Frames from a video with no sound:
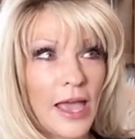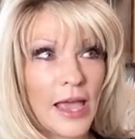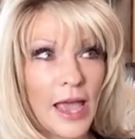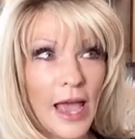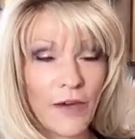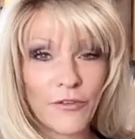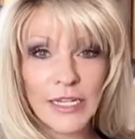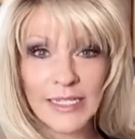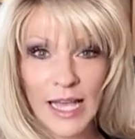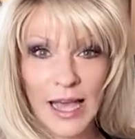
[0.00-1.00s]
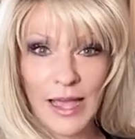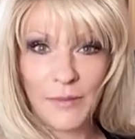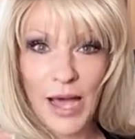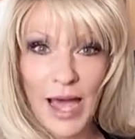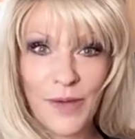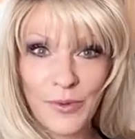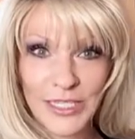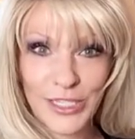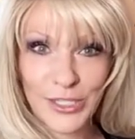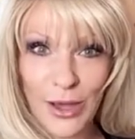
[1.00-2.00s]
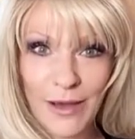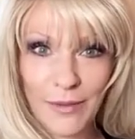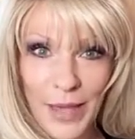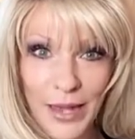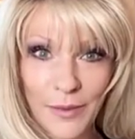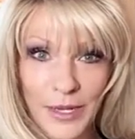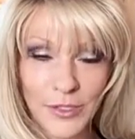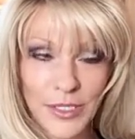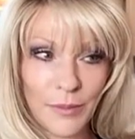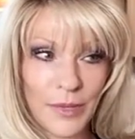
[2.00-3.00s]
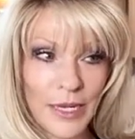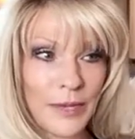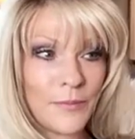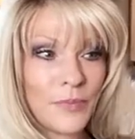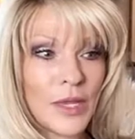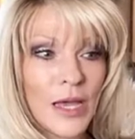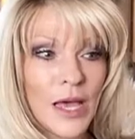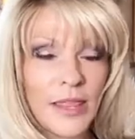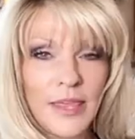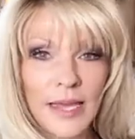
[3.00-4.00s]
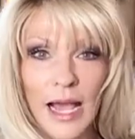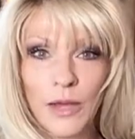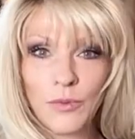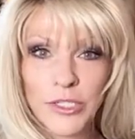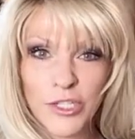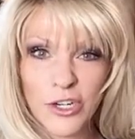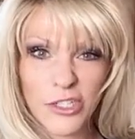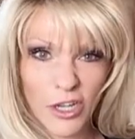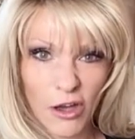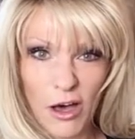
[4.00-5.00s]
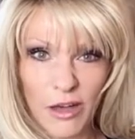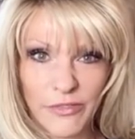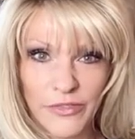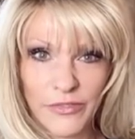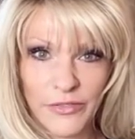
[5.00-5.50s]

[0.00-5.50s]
every time I went to talk bad about somebody, that I would start to cough.